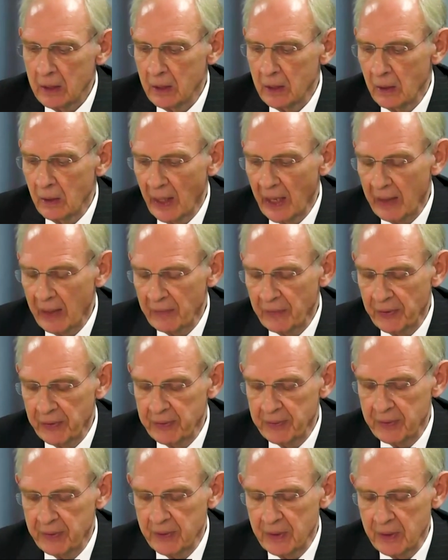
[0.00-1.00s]
You have
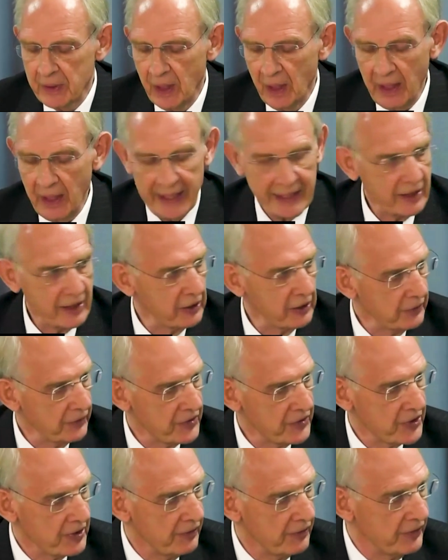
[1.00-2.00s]
the likelihood
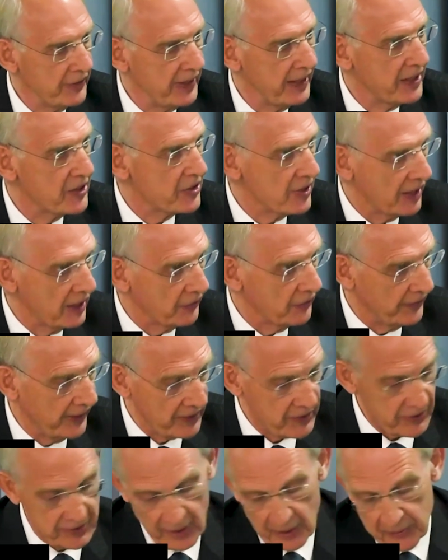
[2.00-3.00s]
of severe side effects,